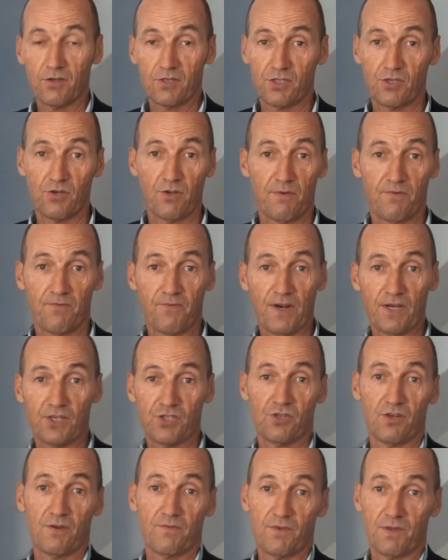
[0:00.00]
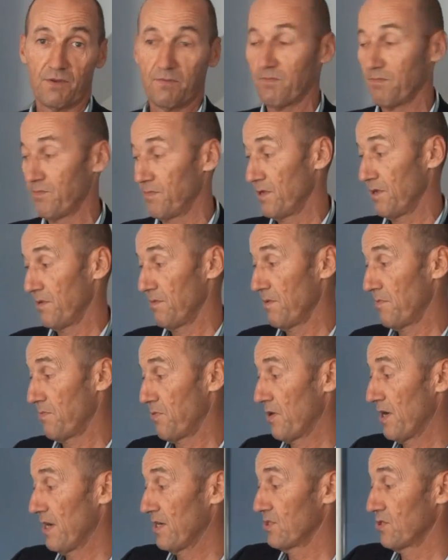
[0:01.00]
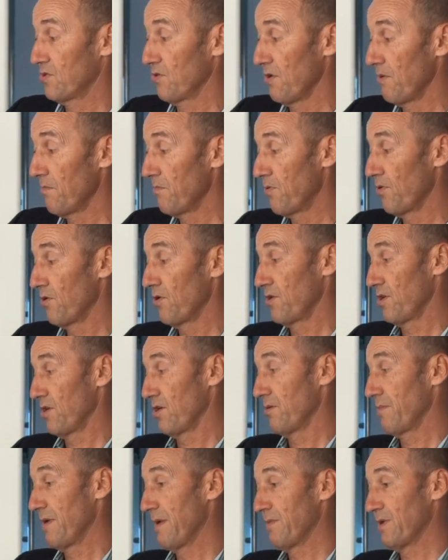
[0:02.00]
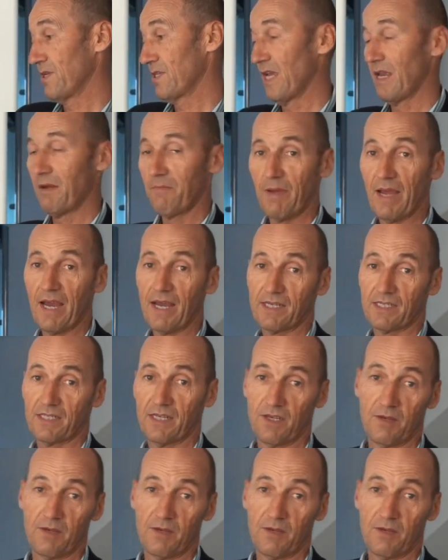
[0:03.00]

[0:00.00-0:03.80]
costs you a fraction of the price to import, maybe $10,